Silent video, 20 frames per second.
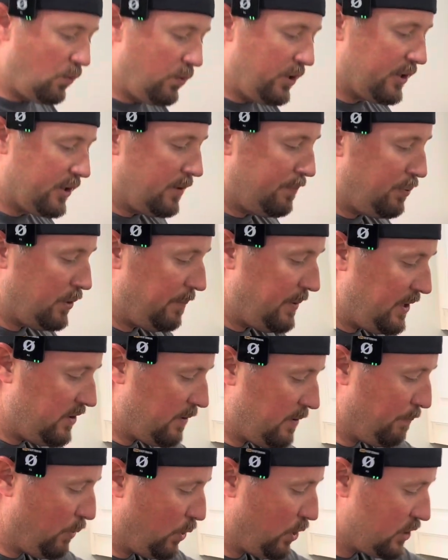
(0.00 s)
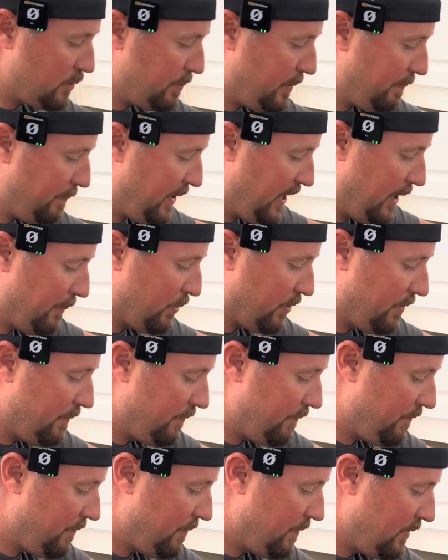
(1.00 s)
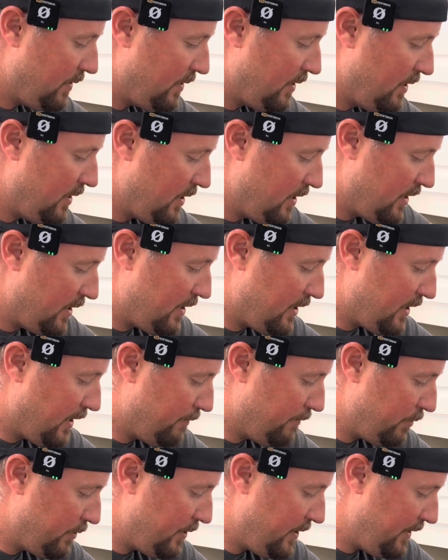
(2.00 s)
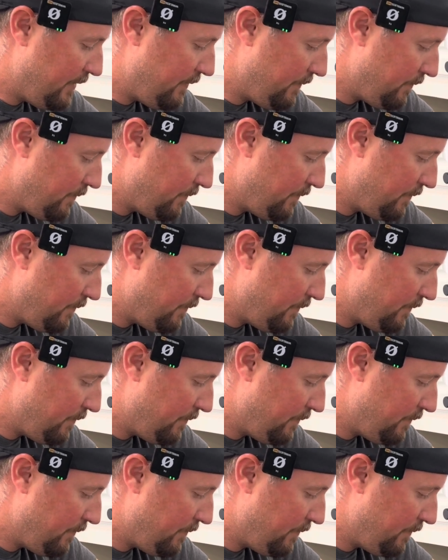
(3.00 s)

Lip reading: we are going to put a piece of parchment paper covering